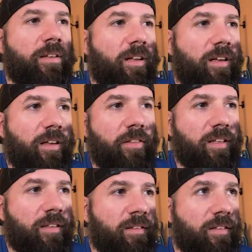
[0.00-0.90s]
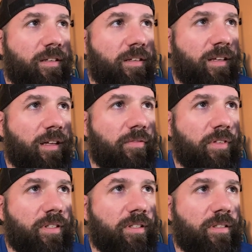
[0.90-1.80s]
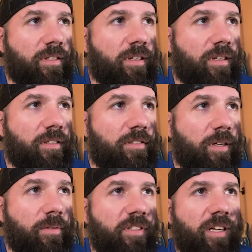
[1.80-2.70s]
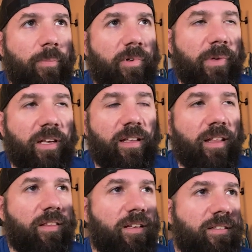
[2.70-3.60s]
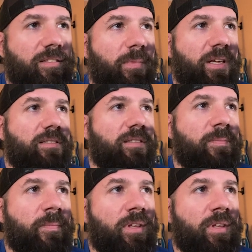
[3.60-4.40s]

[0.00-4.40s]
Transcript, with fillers: uh, the, the Kelvin uh, tone shaper. Man, that thing is amazing.